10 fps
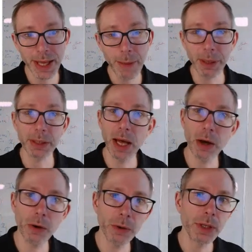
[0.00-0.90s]
But
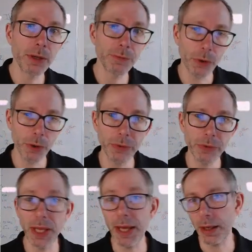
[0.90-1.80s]
now firms
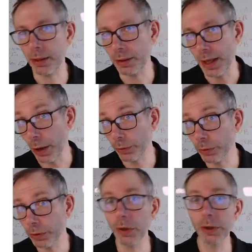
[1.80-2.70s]
and
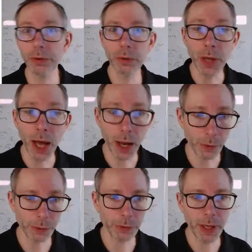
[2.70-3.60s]
households also are
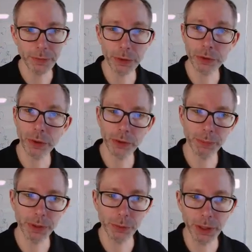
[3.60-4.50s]
going to have the choice
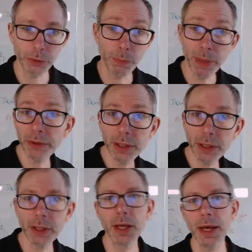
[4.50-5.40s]
between
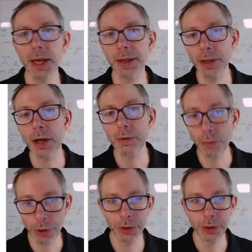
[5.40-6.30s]
domestic and
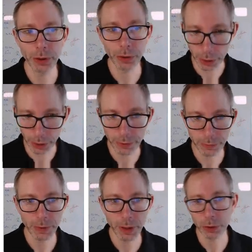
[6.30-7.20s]
foreign goods.
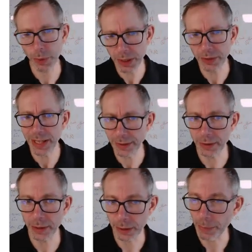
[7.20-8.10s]
So what does that
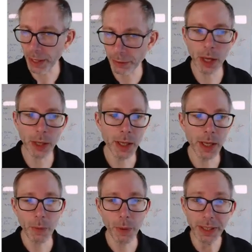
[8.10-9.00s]
depend on?
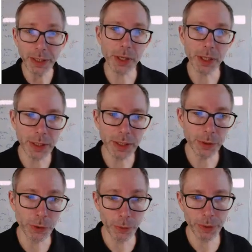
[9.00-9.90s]
Well, here the key
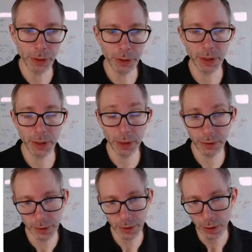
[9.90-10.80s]
determinant
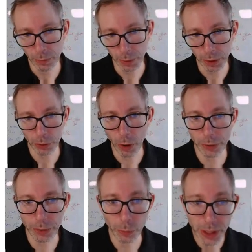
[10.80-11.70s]
is what is
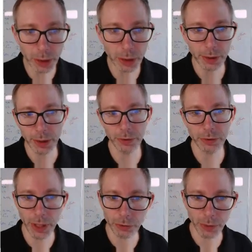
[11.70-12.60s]
called the real
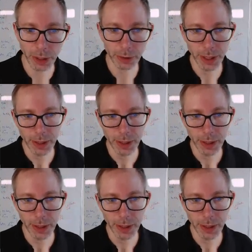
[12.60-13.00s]
exchange rate.